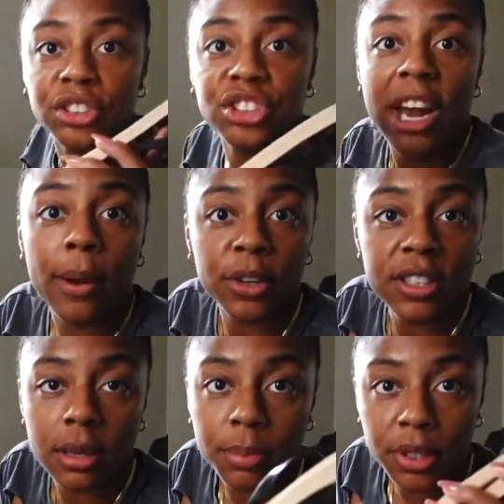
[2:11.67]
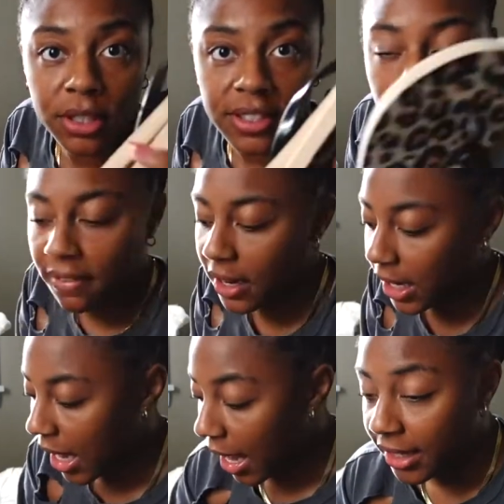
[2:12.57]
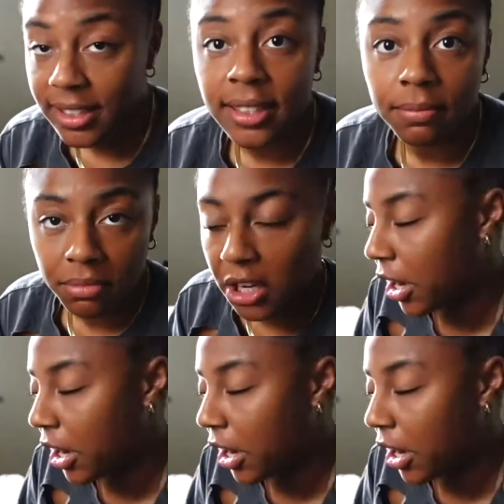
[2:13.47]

shower slippers. Definite yes, they're